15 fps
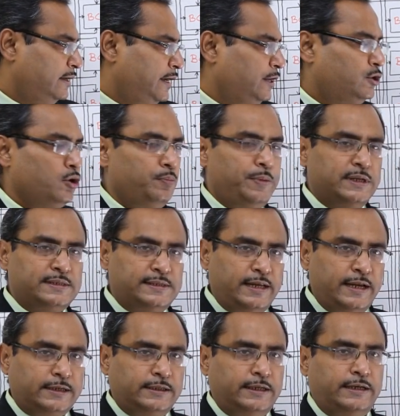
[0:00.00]
it will be
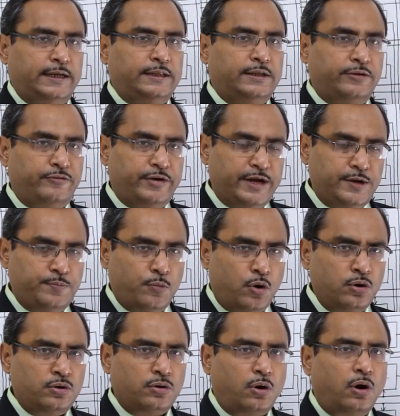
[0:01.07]
selected in the read
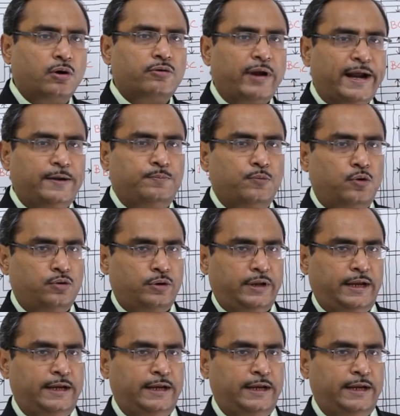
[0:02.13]
mode or write mode.